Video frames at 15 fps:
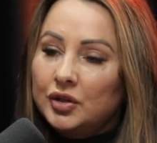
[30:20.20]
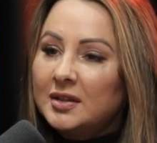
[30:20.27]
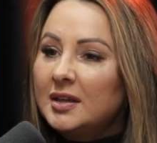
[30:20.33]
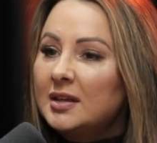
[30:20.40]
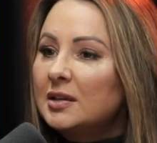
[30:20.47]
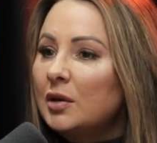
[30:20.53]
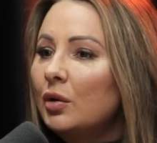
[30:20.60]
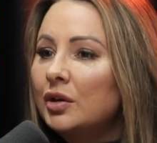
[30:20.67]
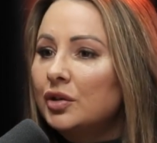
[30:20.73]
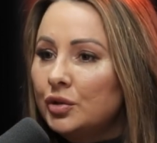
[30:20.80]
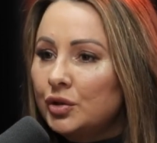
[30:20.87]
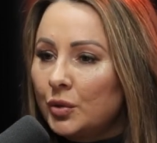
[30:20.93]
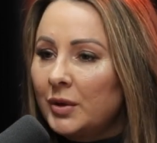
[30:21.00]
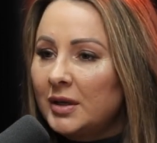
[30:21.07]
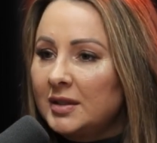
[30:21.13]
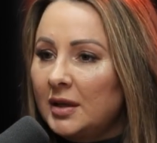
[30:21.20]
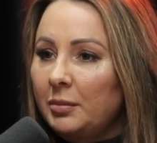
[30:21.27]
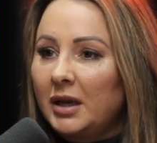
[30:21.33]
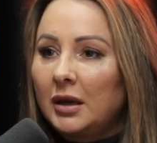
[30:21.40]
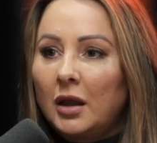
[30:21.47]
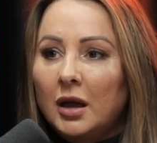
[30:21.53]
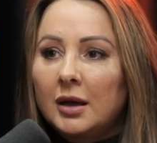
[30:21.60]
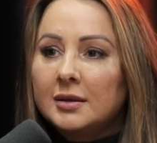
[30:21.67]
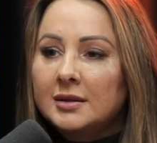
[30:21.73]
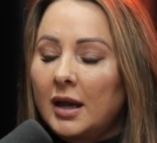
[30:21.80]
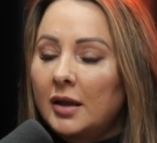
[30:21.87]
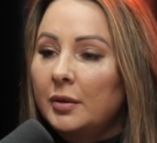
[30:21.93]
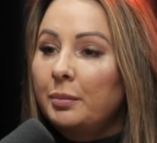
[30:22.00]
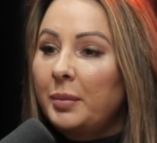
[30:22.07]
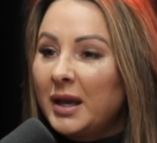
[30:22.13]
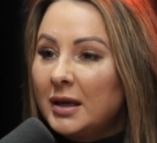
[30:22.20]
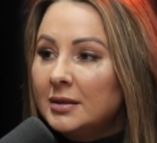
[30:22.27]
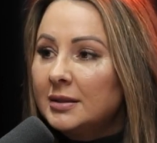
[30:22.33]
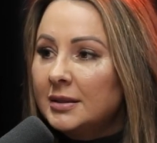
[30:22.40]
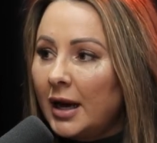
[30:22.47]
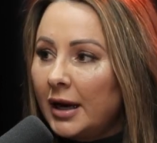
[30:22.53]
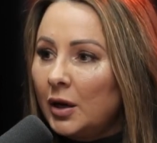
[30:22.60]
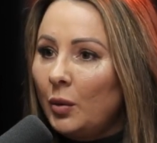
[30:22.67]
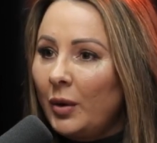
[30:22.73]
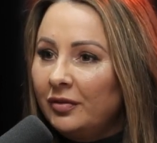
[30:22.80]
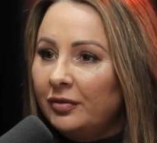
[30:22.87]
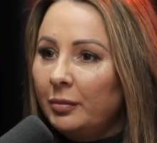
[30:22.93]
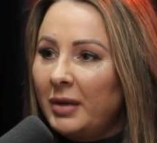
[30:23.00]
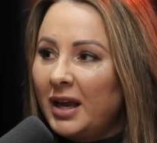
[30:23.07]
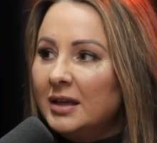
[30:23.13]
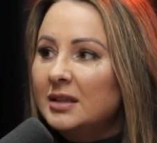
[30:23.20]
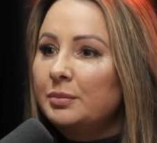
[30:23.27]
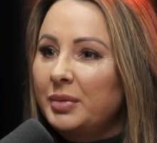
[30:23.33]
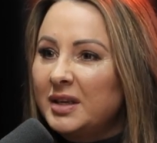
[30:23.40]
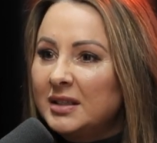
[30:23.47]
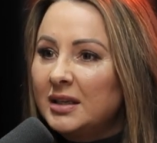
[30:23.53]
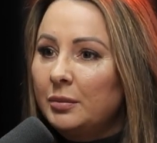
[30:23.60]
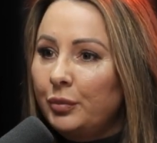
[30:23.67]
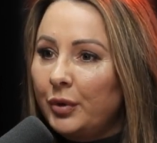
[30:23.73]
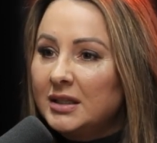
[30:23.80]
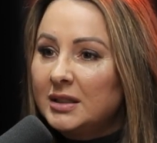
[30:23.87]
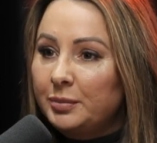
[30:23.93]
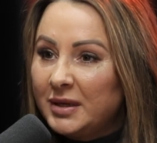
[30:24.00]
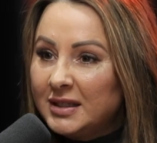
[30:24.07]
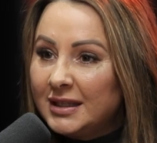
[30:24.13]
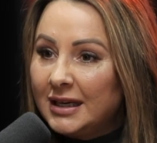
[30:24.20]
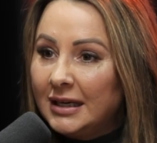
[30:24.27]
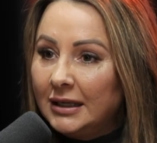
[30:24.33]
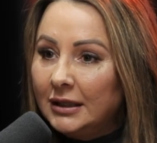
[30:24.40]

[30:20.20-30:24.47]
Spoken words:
Just as long as you're doing something, like I say, the biggest takeaway for me is busy breeds busy.